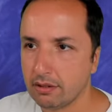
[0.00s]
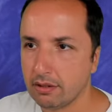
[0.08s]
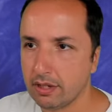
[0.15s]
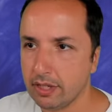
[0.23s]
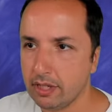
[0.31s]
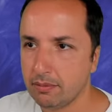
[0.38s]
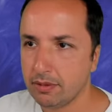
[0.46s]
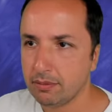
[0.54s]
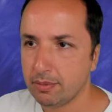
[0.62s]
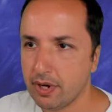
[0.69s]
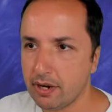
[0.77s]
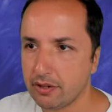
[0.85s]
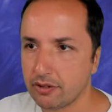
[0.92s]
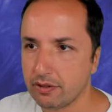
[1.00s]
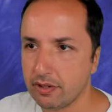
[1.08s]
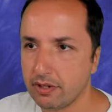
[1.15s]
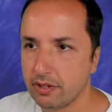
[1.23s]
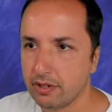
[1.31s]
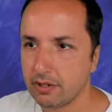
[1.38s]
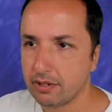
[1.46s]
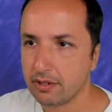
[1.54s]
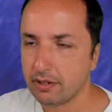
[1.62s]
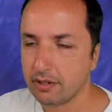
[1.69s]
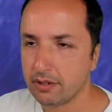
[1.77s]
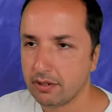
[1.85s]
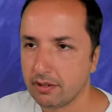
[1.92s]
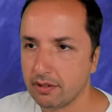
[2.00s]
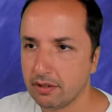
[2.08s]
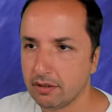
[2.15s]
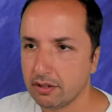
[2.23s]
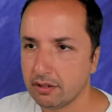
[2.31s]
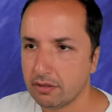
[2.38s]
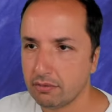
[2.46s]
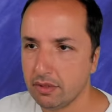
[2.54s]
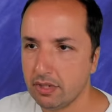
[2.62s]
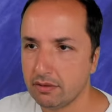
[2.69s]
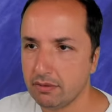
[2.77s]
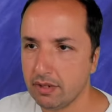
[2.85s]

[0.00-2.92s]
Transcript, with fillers: I keep the pressure because I wanna